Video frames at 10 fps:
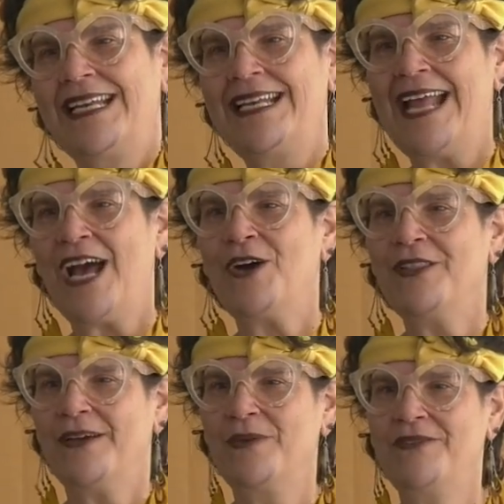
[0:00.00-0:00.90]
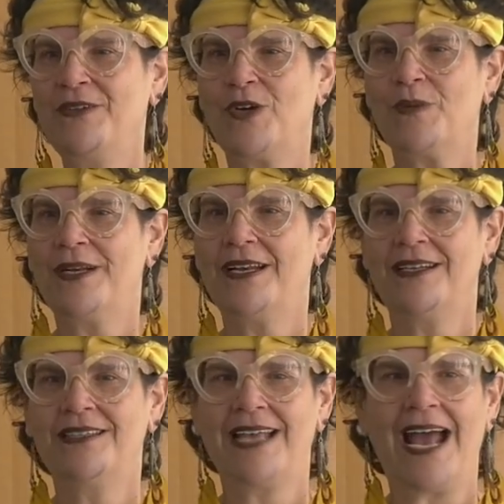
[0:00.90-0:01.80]
Now that we've incorporated
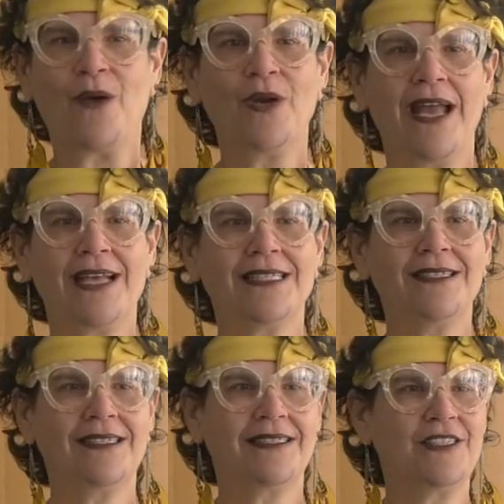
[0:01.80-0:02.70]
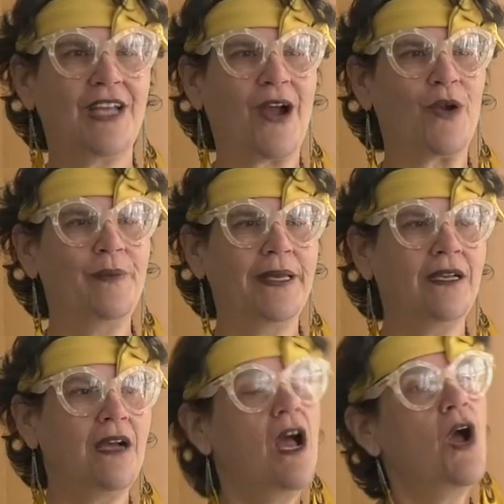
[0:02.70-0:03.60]
it into our essence and into our
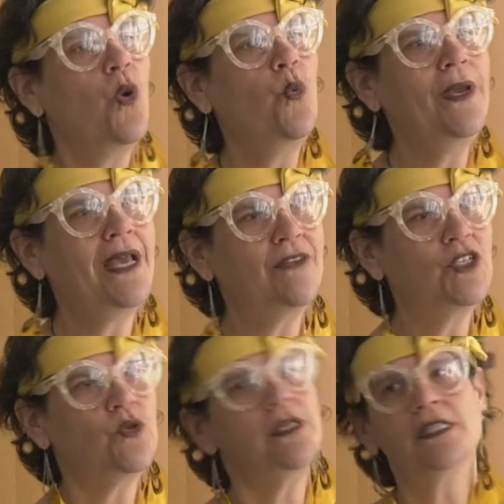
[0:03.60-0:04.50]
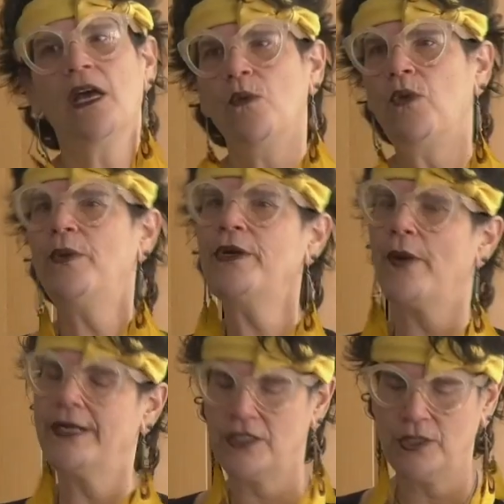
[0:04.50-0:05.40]
being, we have a choice what we're
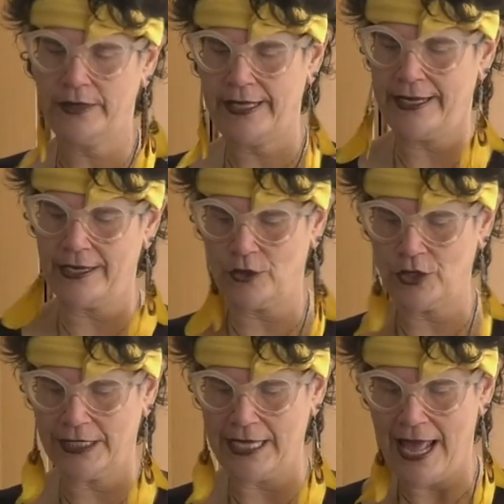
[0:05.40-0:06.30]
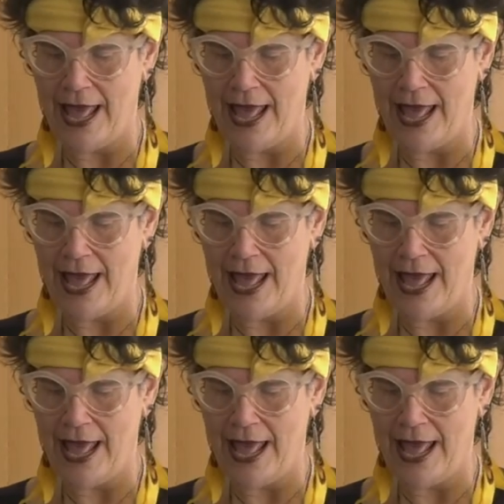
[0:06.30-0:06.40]
going to do with that energy.